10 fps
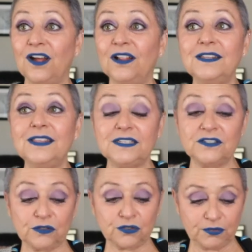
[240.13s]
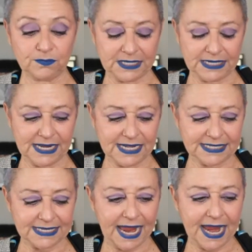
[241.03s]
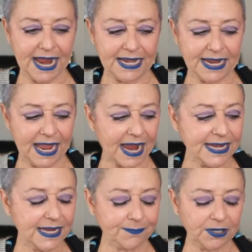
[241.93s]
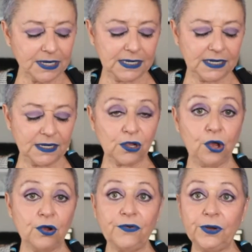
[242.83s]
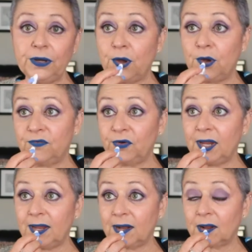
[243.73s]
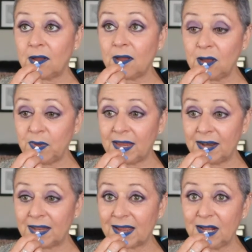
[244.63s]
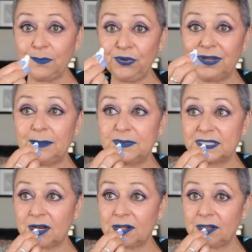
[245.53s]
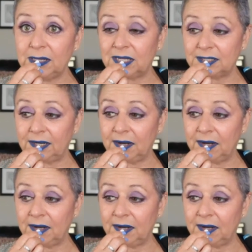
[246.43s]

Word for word: of these social medias, and I kept on getting over and over again a comment. I'm going to put lip, lip gloss on.